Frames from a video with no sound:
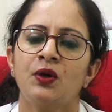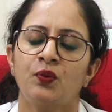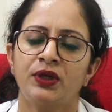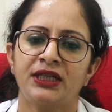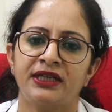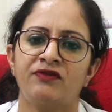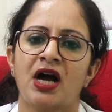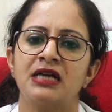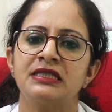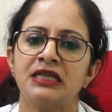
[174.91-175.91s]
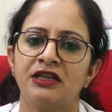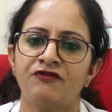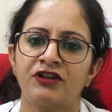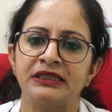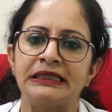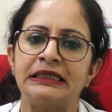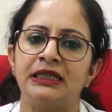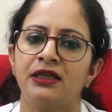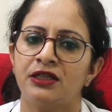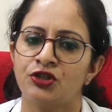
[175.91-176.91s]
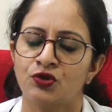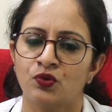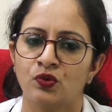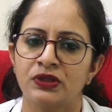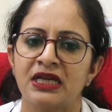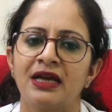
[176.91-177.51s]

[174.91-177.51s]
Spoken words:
with advanced infertility issues